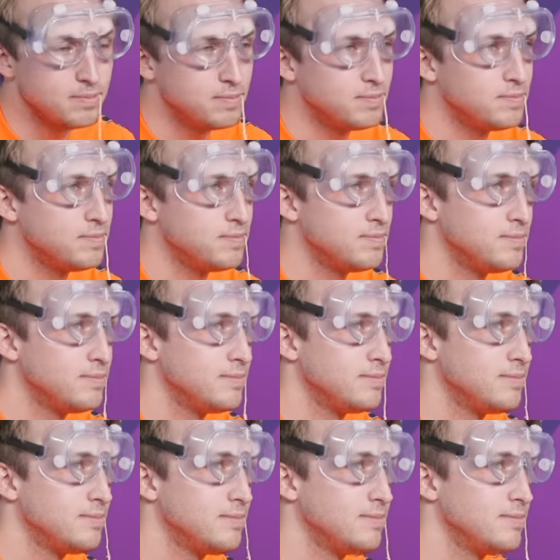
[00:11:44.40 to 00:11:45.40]

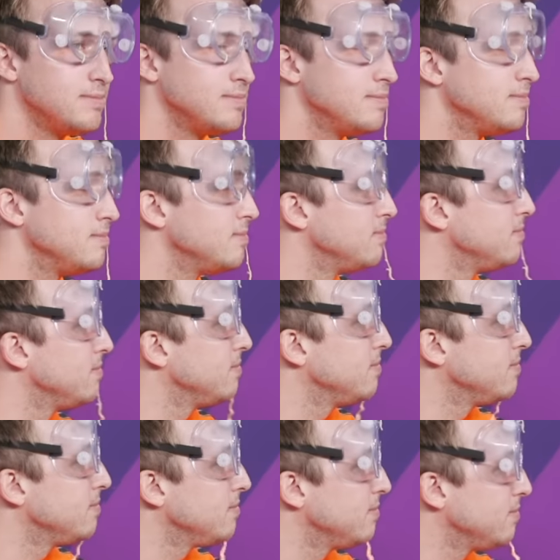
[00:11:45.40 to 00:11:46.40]

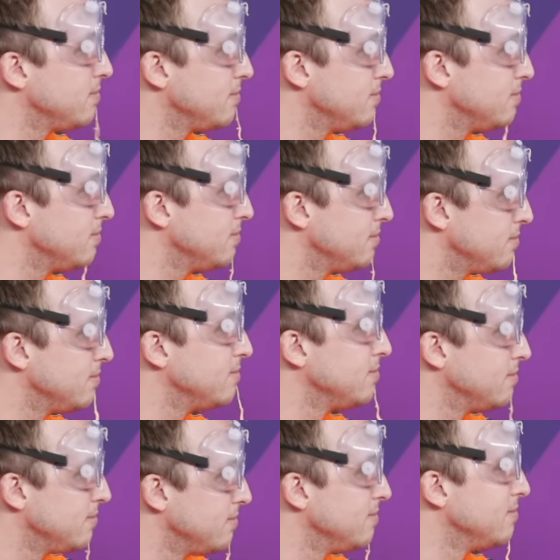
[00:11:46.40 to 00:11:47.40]

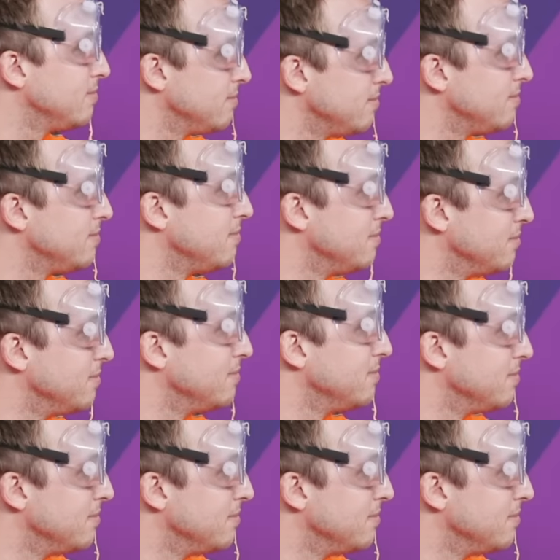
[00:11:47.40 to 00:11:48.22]
[no speech]